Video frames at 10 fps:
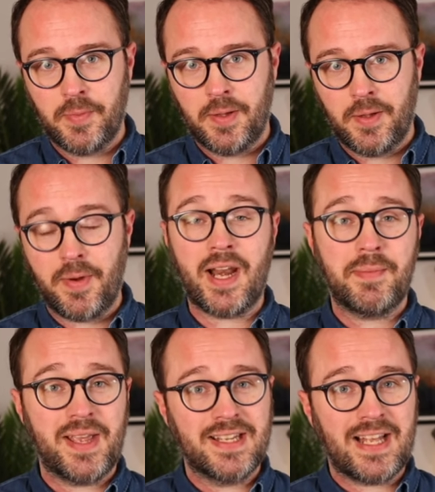My name
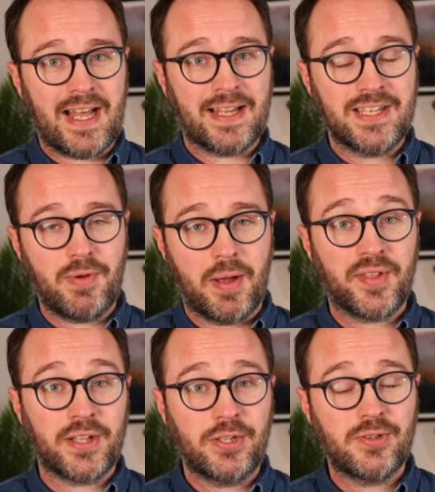is Andy Webb.
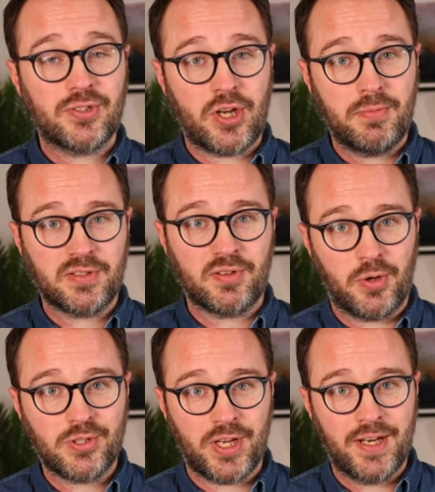Thank you so much for
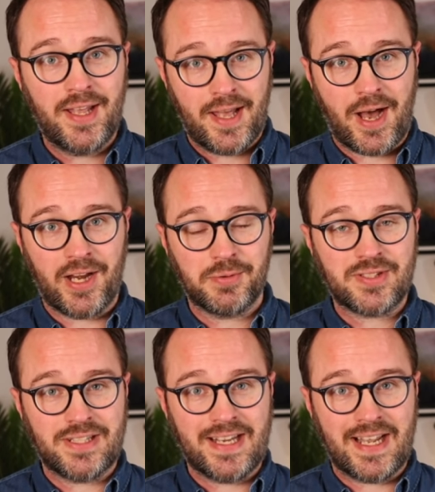watching, and I will
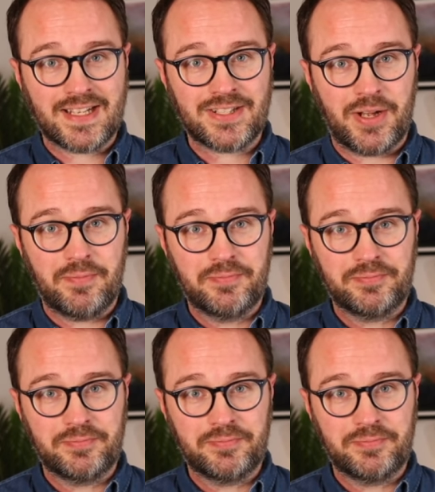see you next time.